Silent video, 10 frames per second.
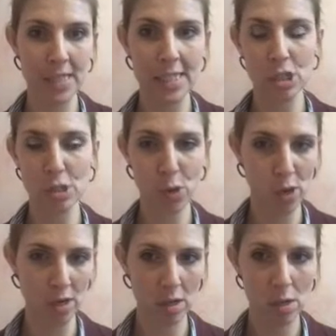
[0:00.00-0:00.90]
the teacher
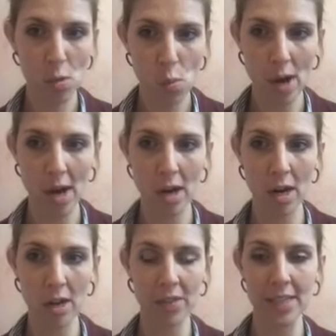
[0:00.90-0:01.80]
portal
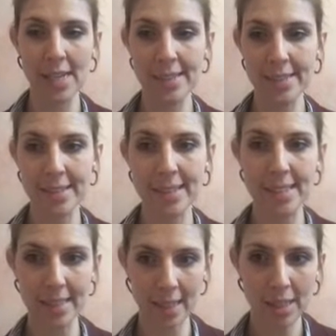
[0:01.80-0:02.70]
where the lessons
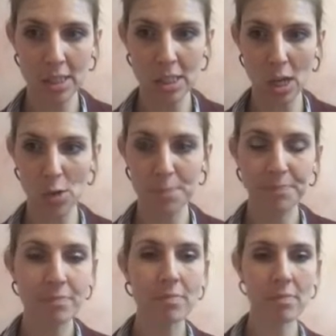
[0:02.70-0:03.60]
exist. So
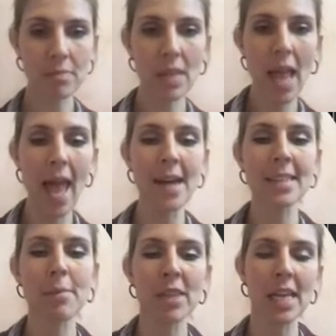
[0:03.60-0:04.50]

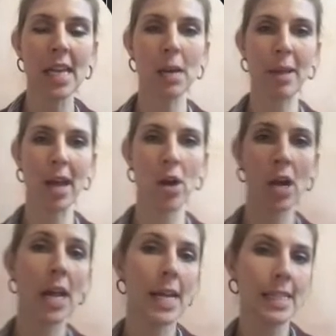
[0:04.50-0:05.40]
as I'm thinking
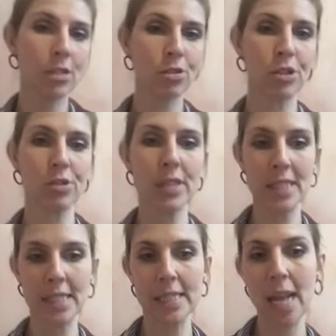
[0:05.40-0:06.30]
about
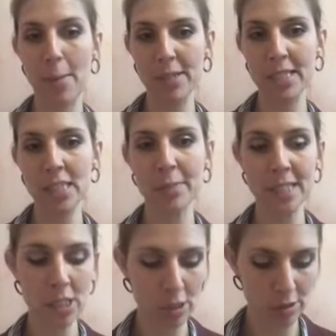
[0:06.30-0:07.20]
introducing these topics to
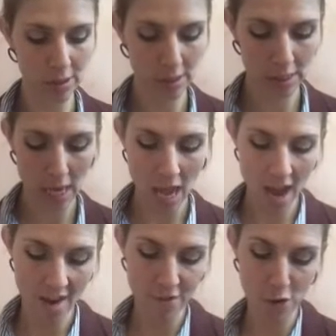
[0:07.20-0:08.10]
my students,
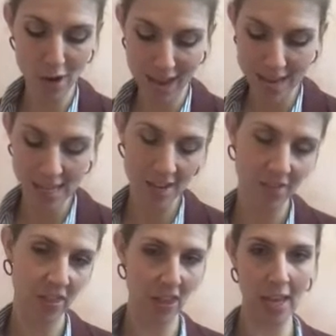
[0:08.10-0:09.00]
a variety
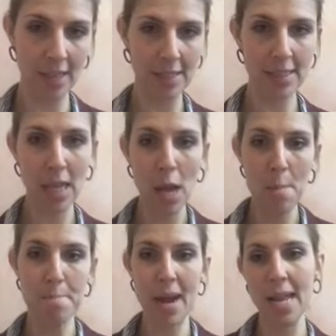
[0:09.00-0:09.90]
of things
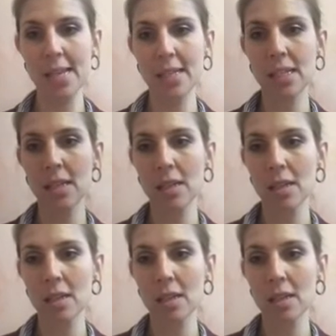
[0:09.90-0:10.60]
might